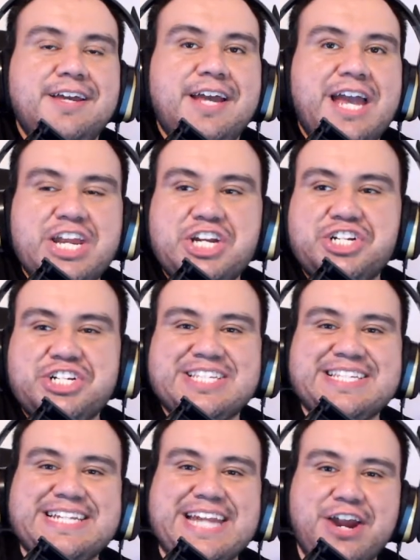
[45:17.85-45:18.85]
and then
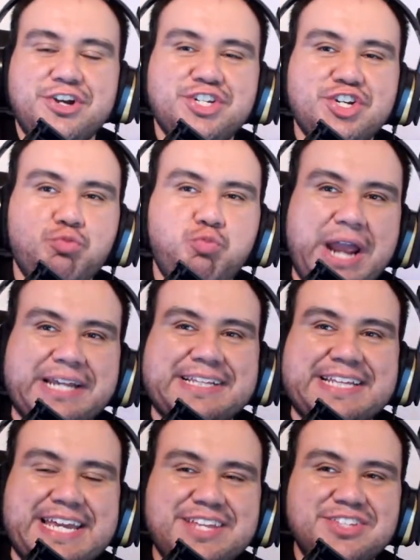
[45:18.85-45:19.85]
just stare
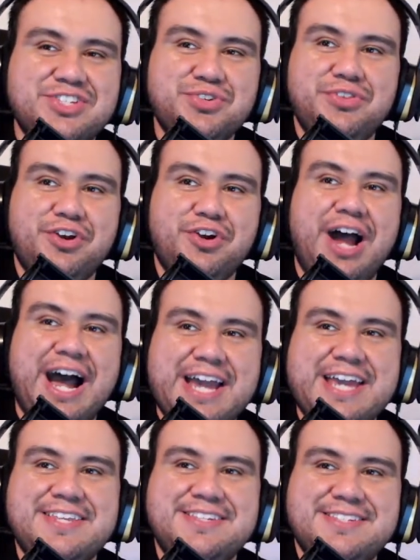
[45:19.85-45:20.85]
directly into their
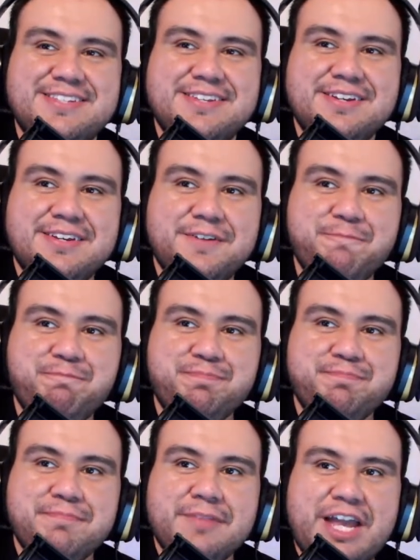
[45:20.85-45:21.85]
eyes
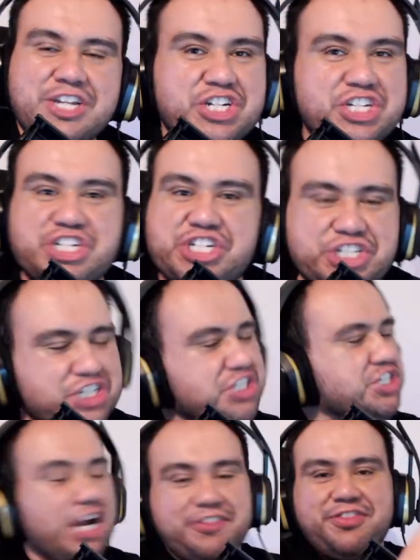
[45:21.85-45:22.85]
and just
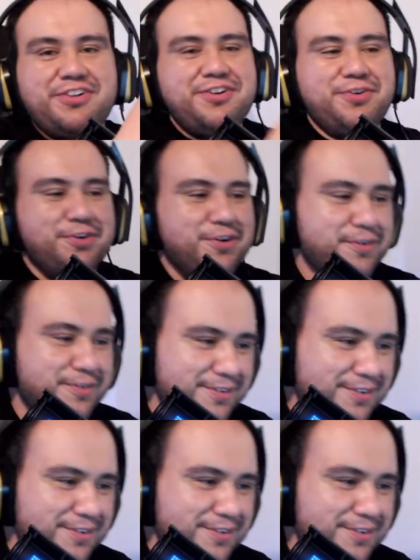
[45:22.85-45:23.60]
shut the door.